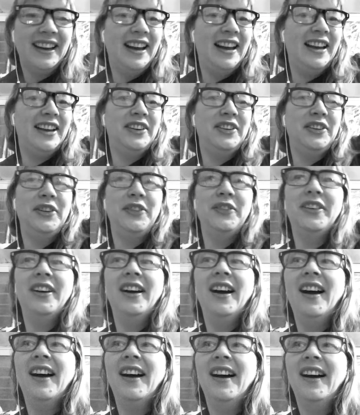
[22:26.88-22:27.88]
I don't know.
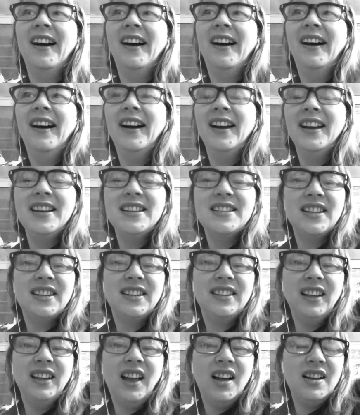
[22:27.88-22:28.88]
It's a
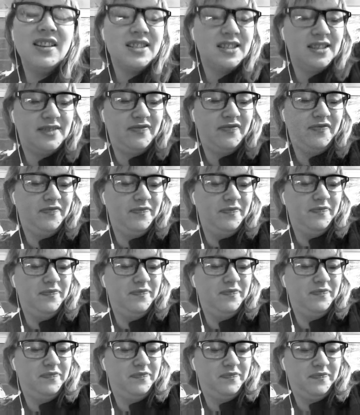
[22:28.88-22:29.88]
glass
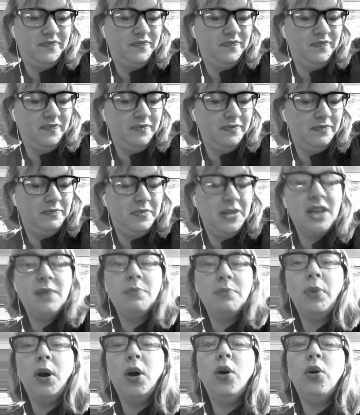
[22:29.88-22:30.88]
big
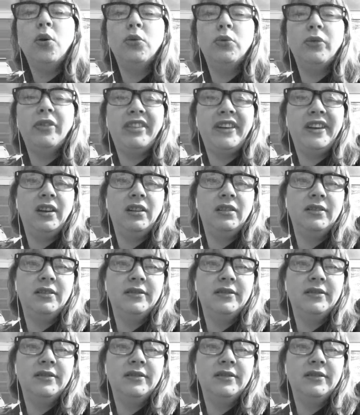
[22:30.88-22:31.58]
bowl thing.